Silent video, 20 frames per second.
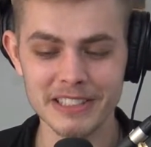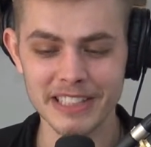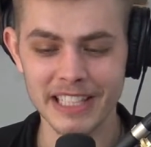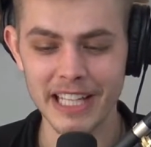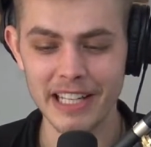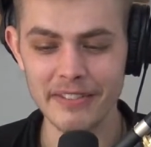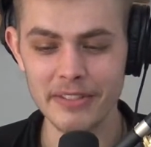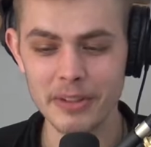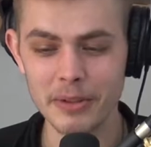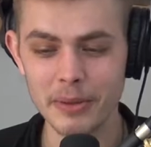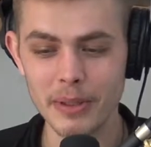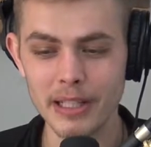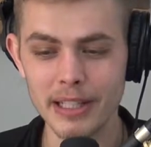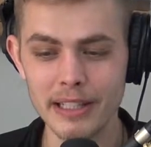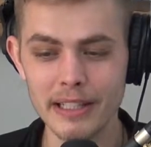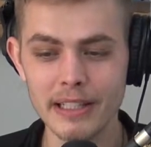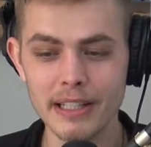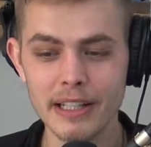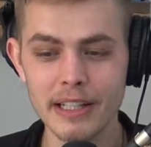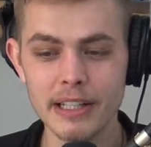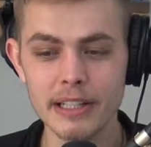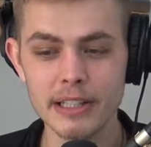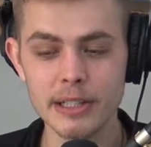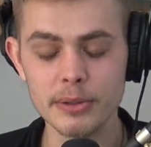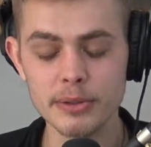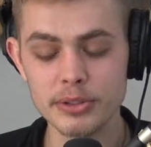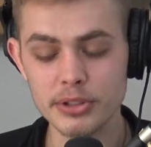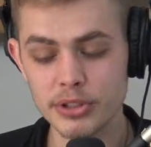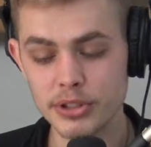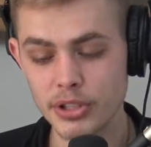just gave it away
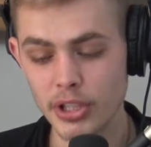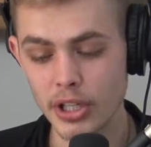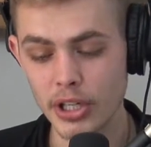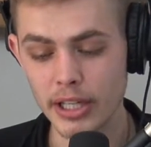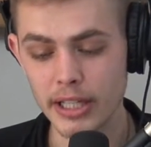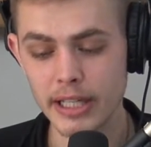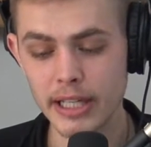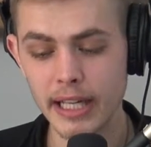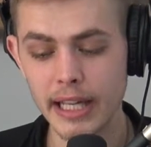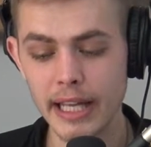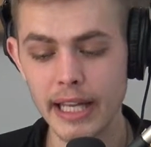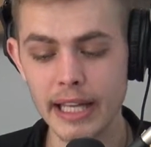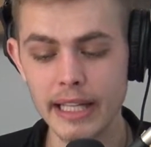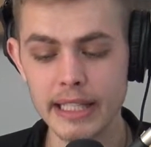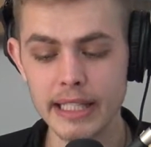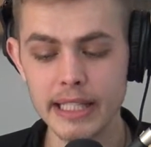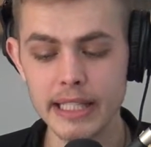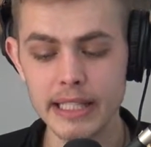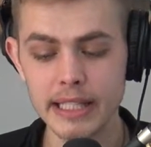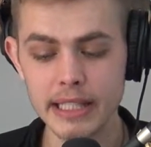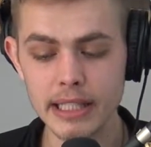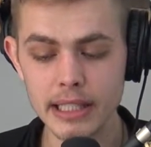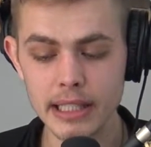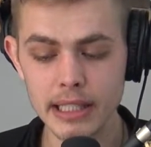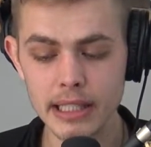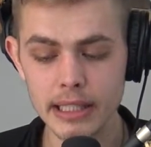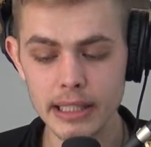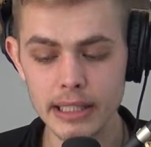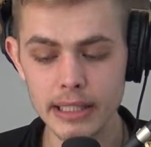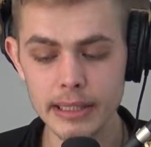there was a shark and
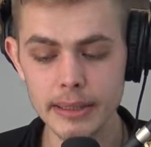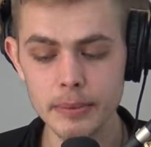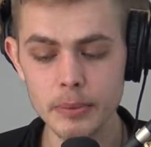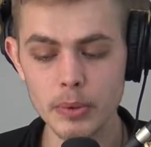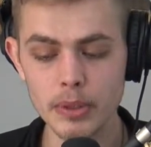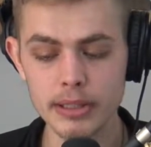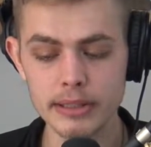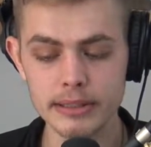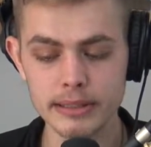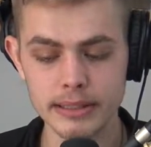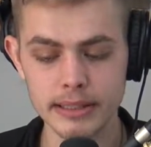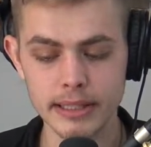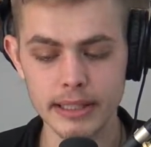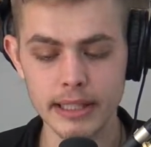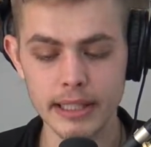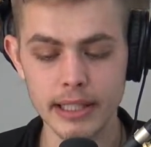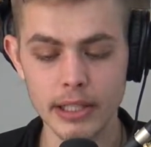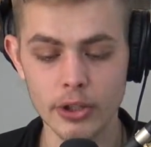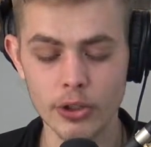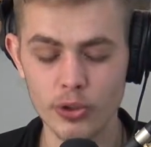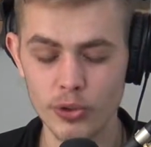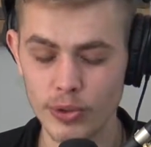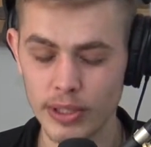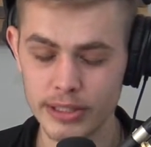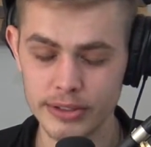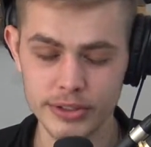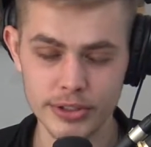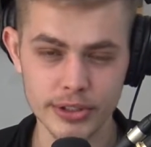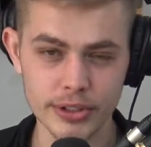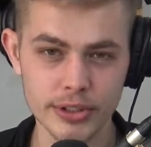he was the
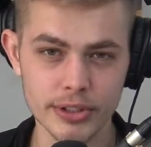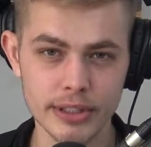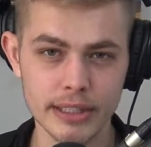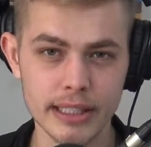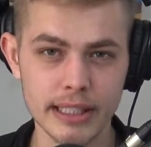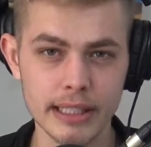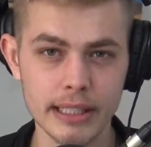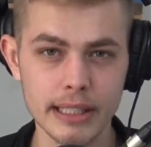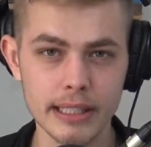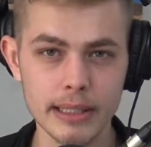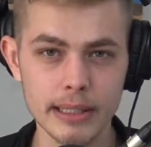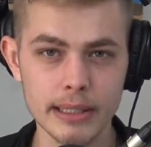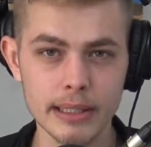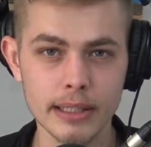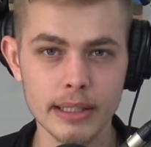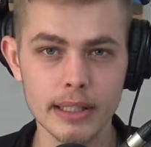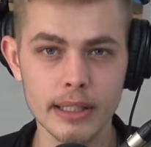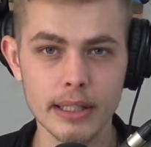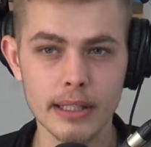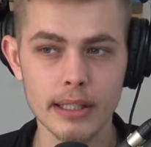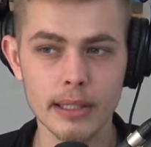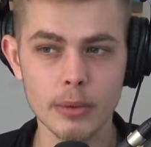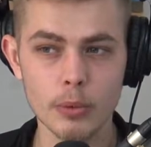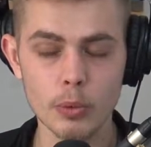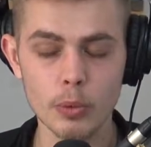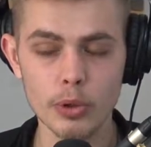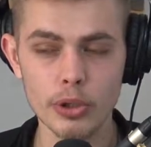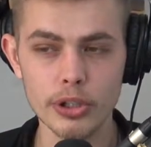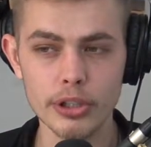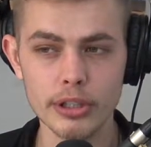aggressor. He
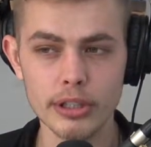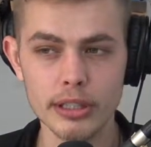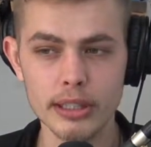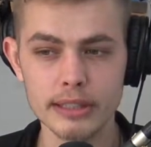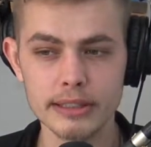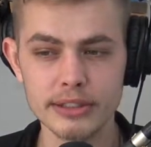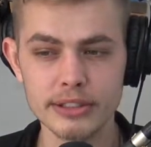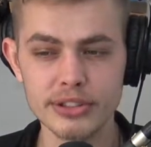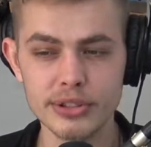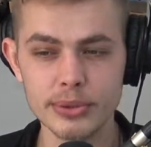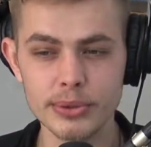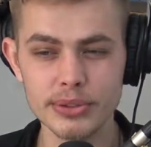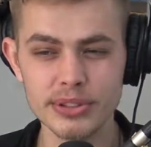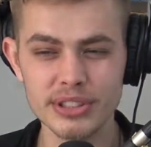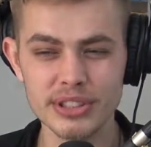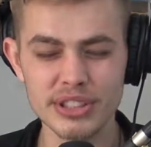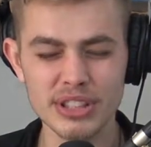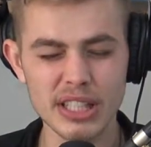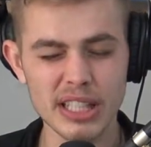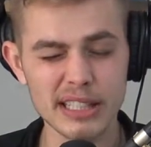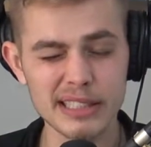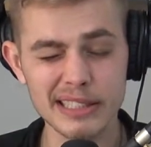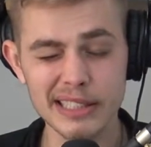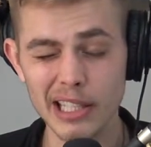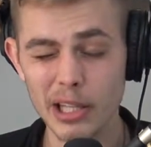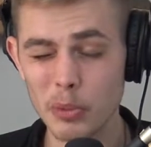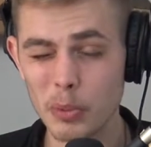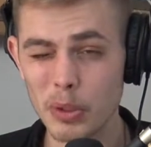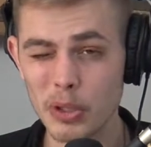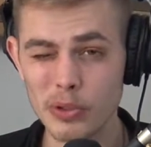would continuously chase
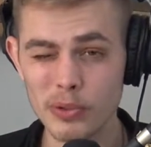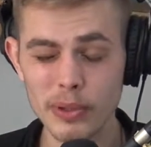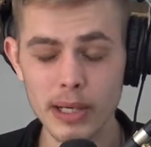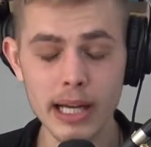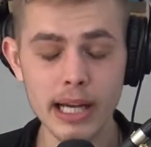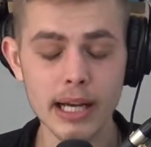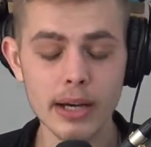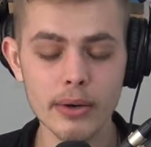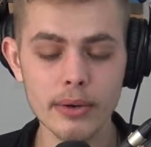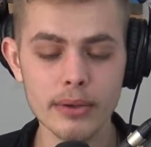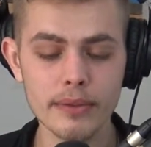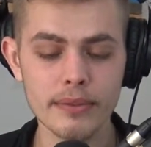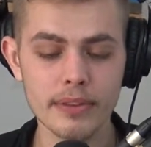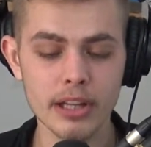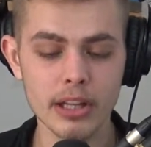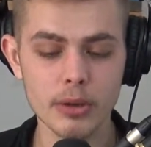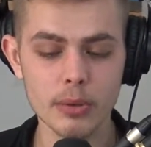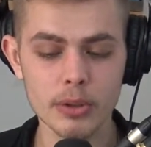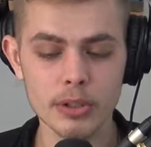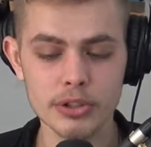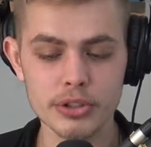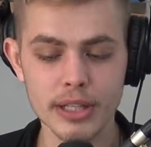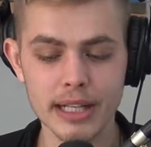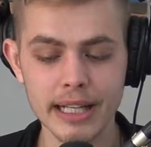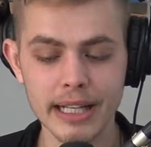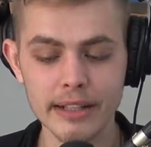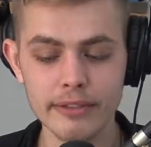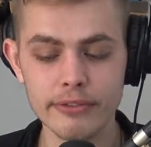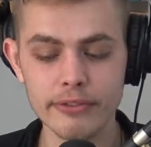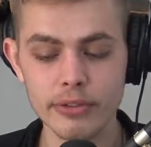the other one around. If the other one tried
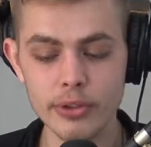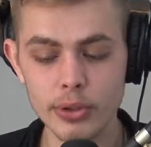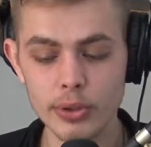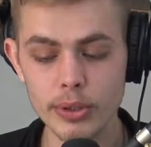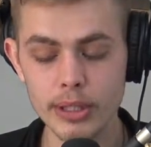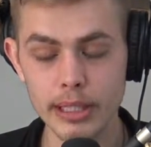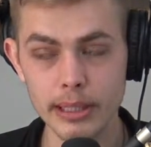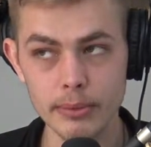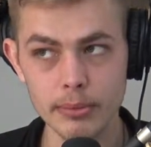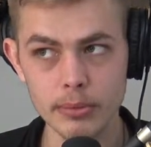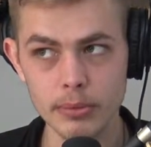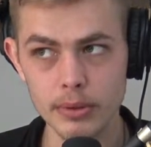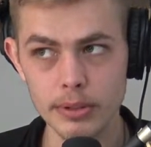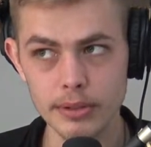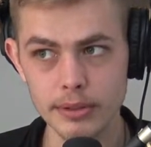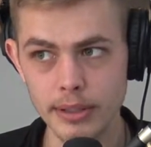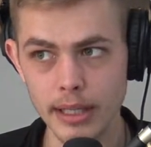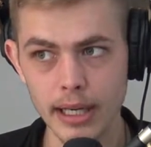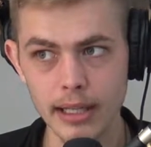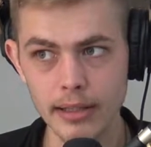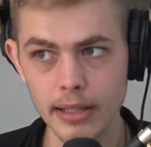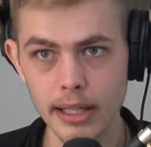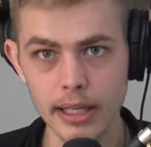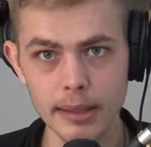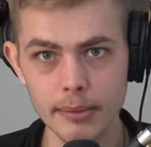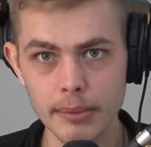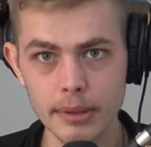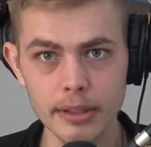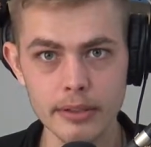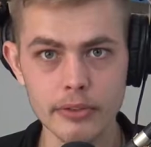to get food, he would not let
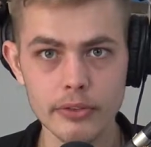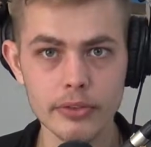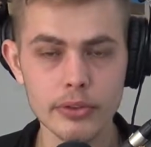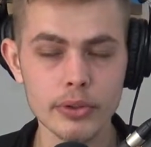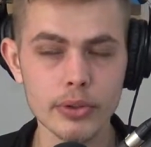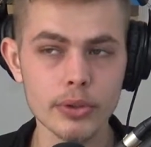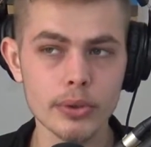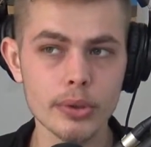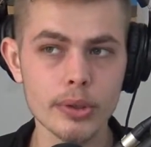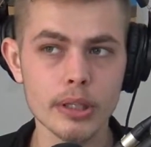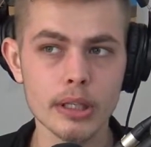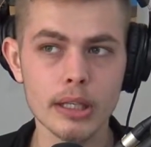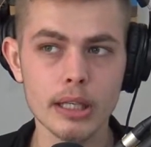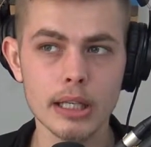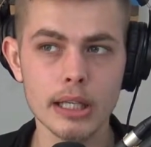him get food.